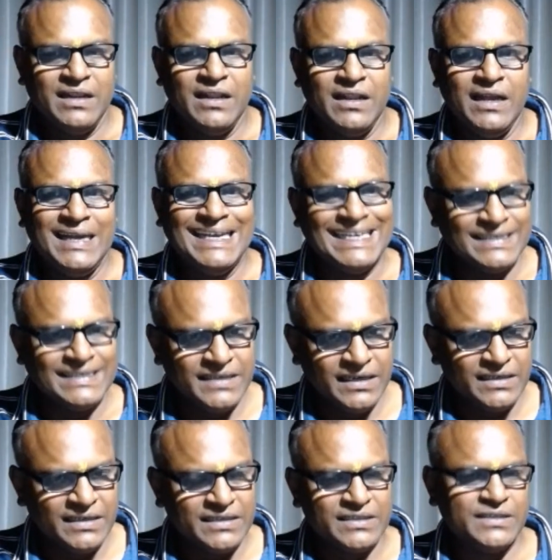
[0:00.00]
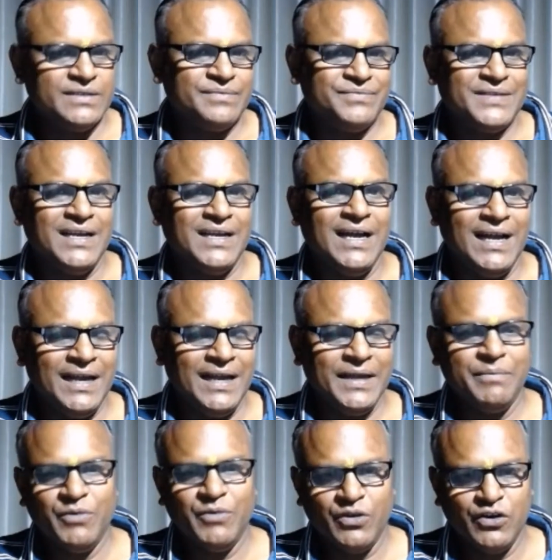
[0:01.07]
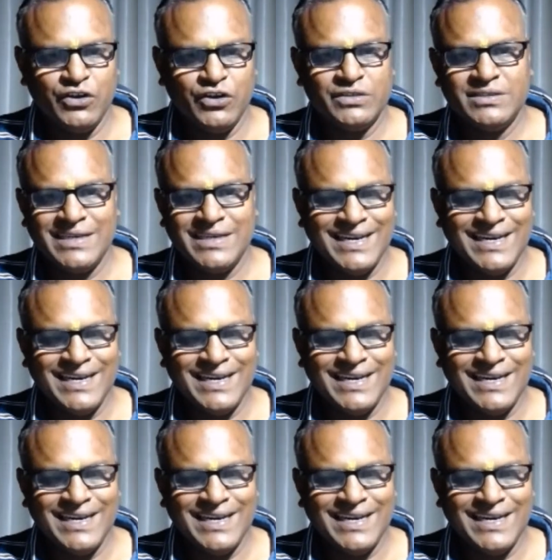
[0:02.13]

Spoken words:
like isn't, I am not,